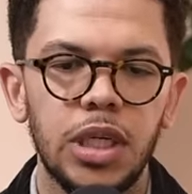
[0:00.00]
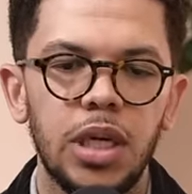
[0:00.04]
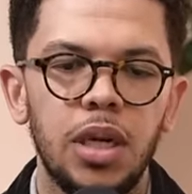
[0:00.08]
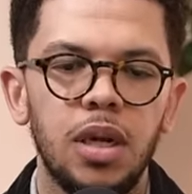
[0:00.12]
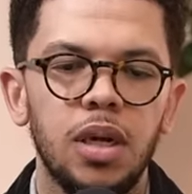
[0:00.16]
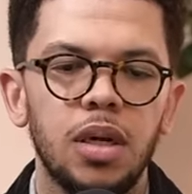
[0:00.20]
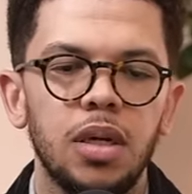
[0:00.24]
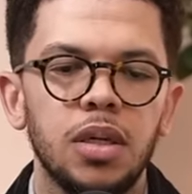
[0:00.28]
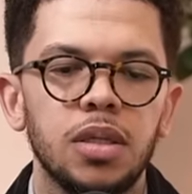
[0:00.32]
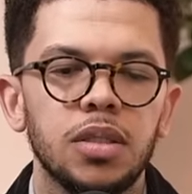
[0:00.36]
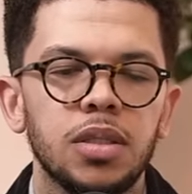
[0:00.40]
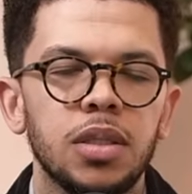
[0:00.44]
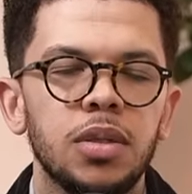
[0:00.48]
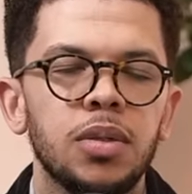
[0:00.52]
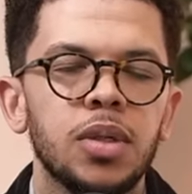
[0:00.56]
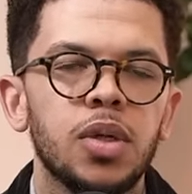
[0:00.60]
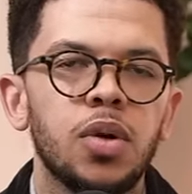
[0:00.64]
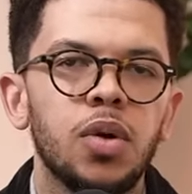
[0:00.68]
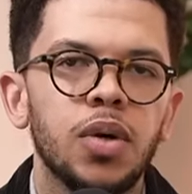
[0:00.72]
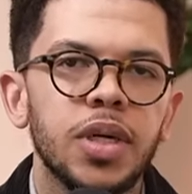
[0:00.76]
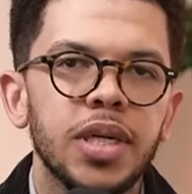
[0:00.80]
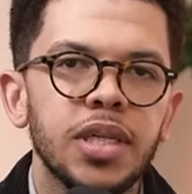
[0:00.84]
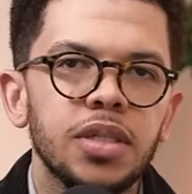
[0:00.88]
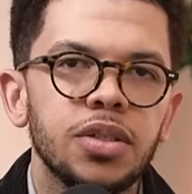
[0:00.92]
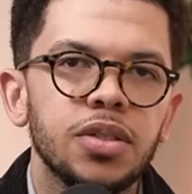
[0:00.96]
So
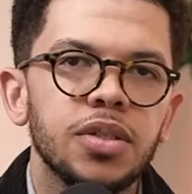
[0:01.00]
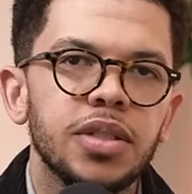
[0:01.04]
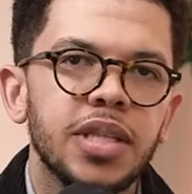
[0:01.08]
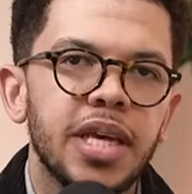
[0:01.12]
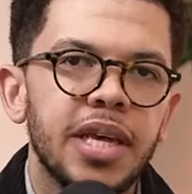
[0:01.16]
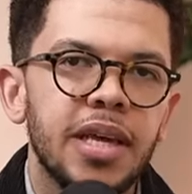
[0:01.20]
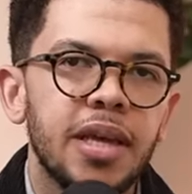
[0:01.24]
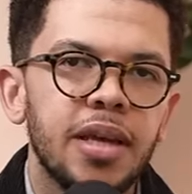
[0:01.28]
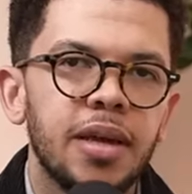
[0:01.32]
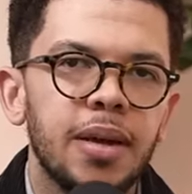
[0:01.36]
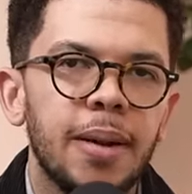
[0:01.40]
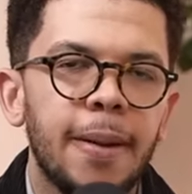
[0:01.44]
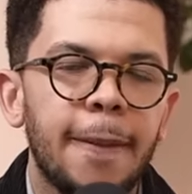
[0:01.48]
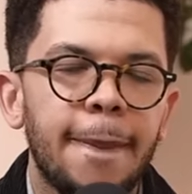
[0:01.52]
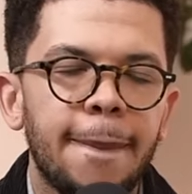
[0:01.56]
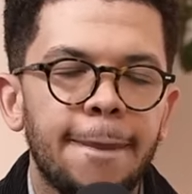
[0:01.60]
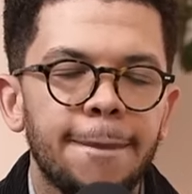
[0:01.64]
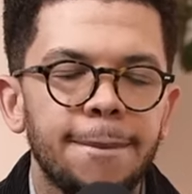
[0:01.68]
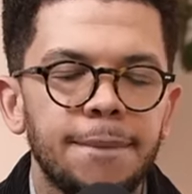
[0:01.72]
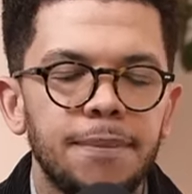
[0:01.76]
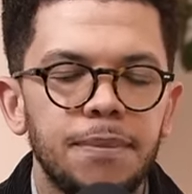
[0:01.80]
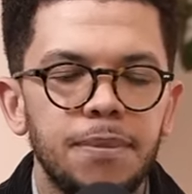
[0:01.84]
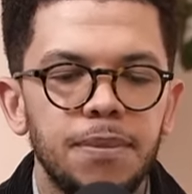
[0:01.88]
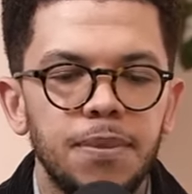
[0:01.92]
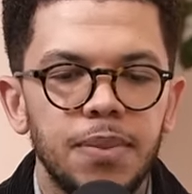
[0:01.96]
according to their
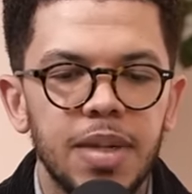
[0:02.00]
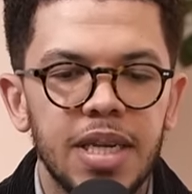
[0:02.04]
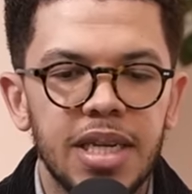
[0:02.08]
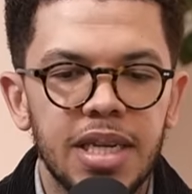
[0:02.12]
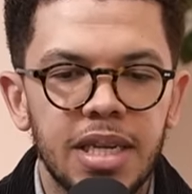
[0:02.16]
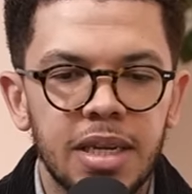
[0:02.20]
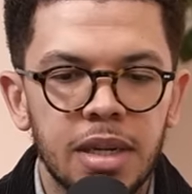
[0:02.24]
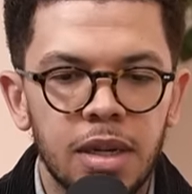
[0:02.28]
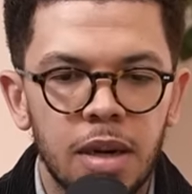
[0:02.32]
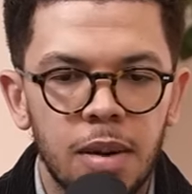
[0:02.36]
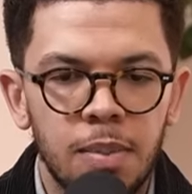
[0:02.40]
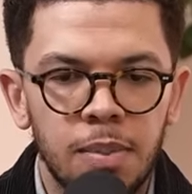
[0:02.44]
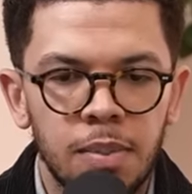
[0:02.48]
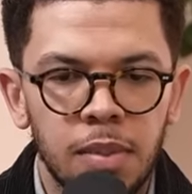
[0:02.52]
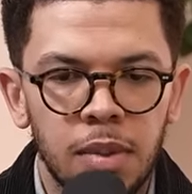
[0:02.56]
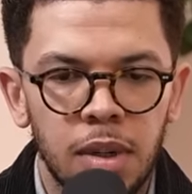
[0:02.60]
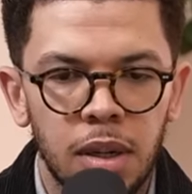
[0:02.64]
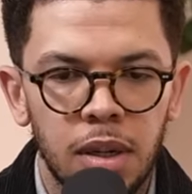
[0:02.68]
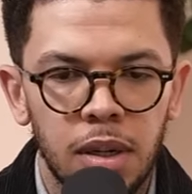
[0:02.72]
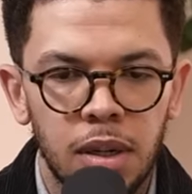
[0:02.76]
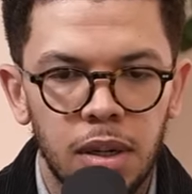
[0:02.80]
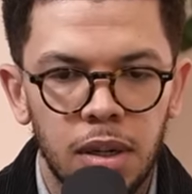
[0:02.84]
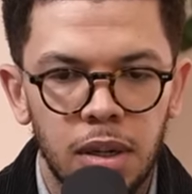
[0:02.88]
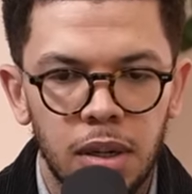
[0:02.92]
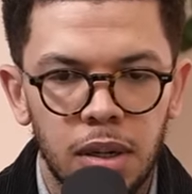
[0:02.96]
medium
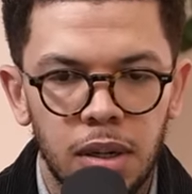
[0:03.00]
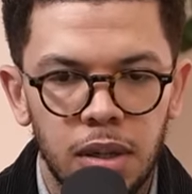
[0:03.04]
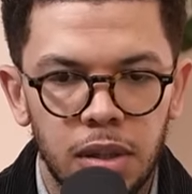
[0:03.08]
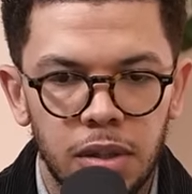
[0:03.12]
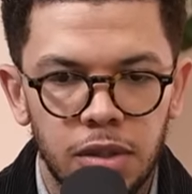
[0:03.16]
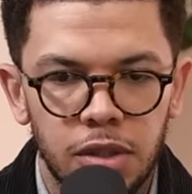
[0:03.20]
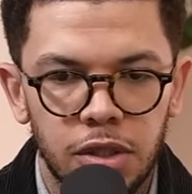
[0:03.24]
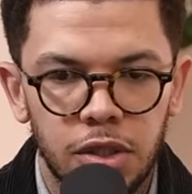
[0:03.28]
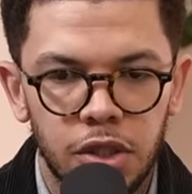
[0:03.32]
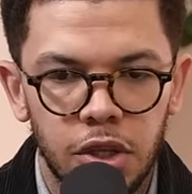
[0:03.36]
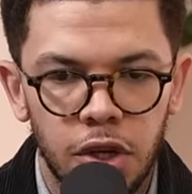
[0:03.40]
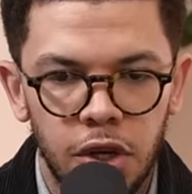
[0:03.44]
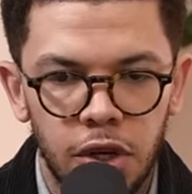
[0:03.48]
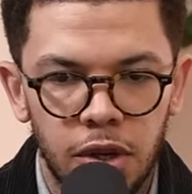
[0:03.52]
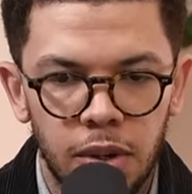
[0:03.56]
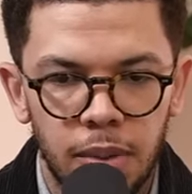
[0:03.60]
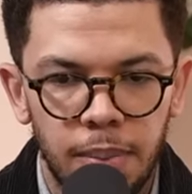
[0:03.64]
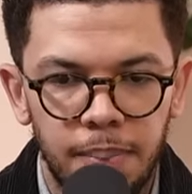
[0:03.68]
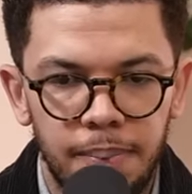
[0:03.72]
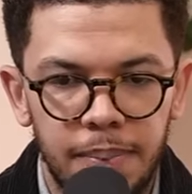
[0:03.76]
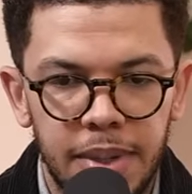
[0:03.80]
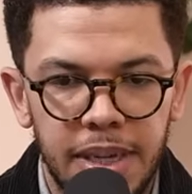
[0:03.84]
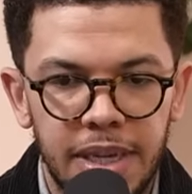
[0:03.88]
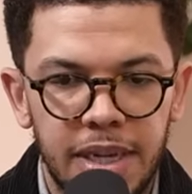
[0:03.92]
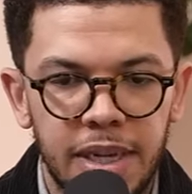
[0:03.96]

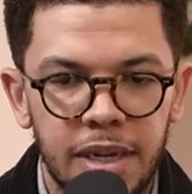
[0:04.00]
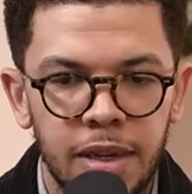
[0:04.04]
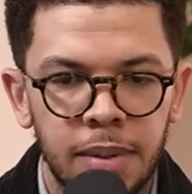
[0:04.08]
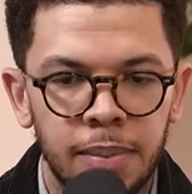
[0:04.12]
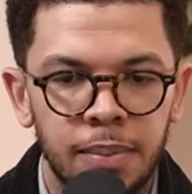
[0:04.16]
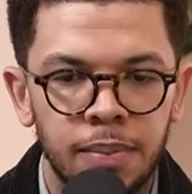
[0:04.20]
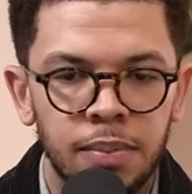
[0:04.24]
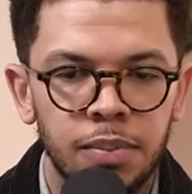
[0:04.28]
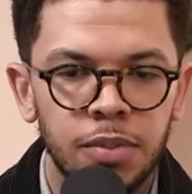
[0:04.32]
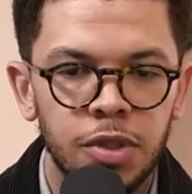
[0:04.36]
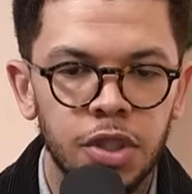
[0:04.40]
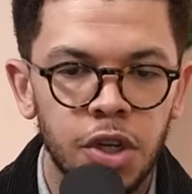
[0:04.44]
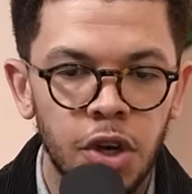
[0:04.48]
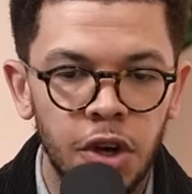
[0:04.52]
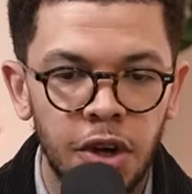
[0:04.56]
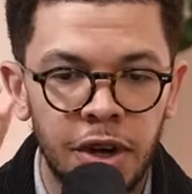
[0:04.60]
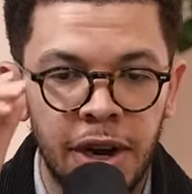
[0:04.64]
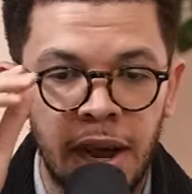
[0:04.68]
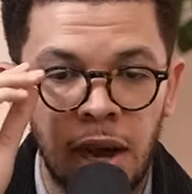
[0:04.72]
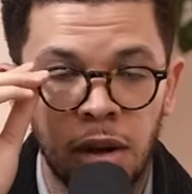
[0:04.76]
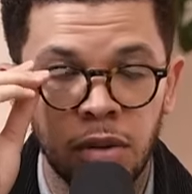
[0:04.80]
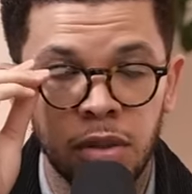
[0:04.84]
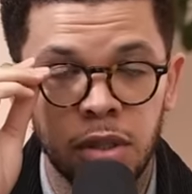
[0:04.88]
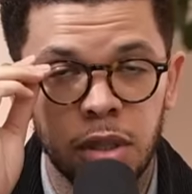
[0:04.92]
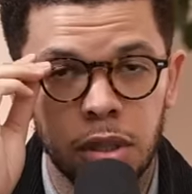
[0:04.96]

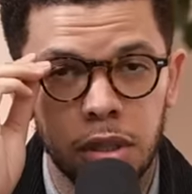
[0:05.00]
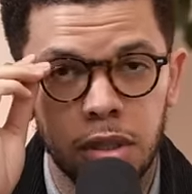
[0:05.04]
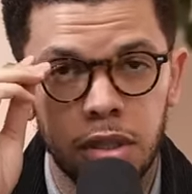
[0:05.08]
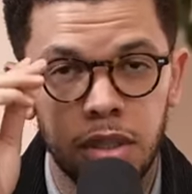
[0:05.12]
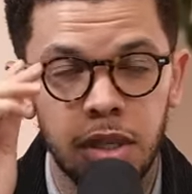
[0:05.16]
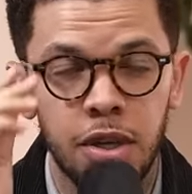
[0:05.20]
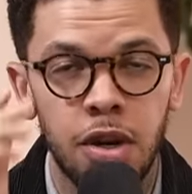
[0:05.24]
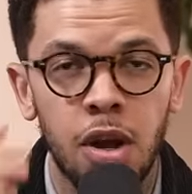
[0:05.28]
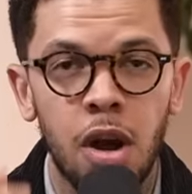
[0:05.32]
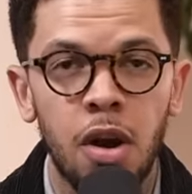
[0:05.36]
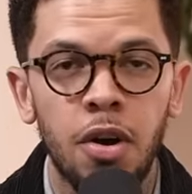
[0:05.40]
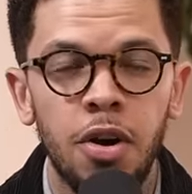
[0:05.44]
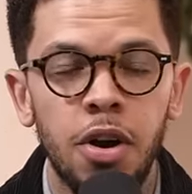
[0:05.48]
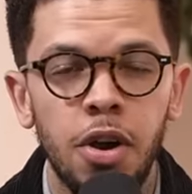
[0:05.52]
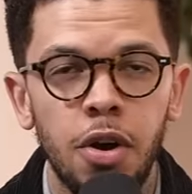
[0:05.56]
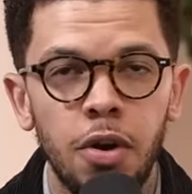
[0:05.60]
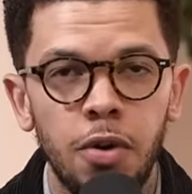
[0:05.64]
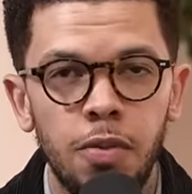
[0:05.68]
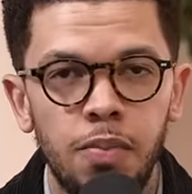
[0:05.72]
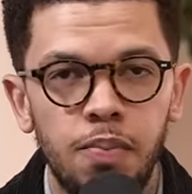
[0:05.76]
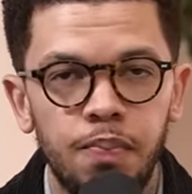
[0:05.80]
turnout scenario,